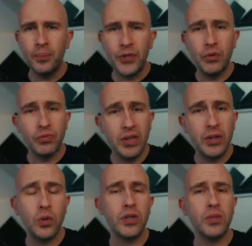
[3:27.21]
you really
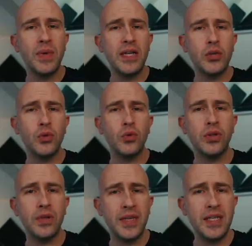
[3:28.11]
ought to make sure
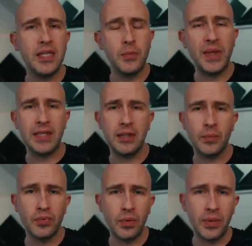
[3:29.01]
that this is being done
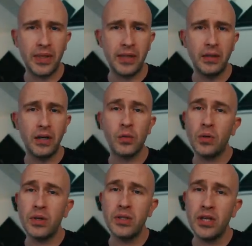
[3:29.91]
properly.
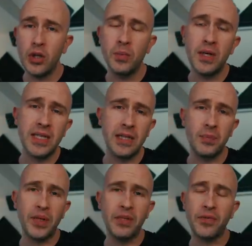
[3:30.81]
Otherwise, you might end
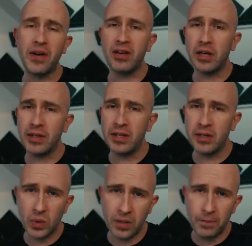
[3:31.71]
up in the firing line
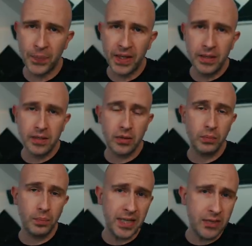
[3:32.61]
as well. So
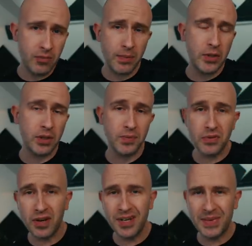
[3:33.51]
please remember to
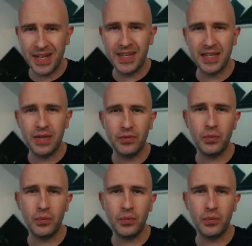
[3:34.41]
subscribe and thank you for